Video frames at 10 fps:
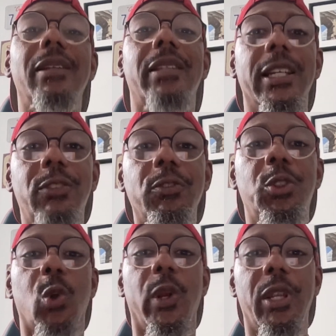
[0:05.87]
Thanks for
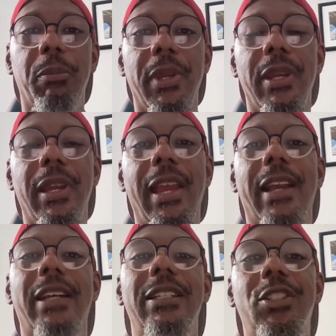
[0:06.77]
joining me
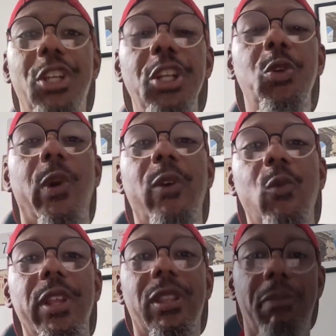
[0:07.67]
and continuing
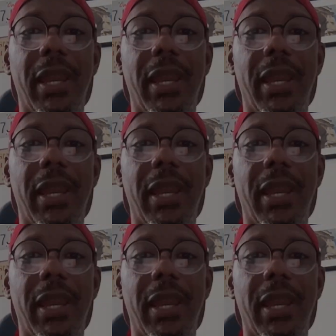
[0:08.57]
with